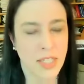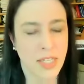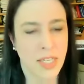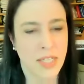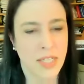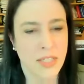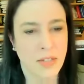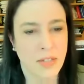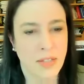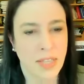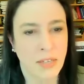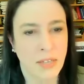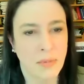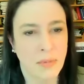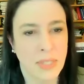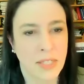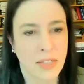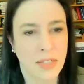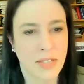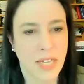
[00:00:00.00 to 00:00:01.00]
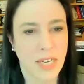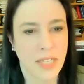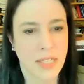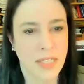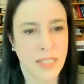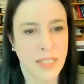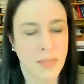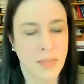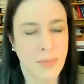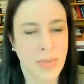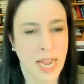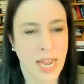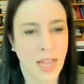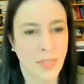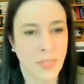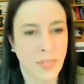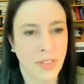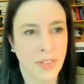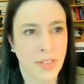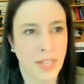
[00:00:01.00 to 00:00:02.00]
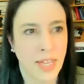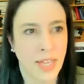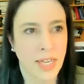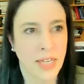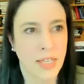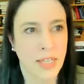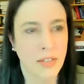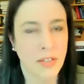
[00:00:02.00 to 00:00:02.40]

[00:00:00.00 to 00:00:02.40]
And so then we just kind of did the math on like,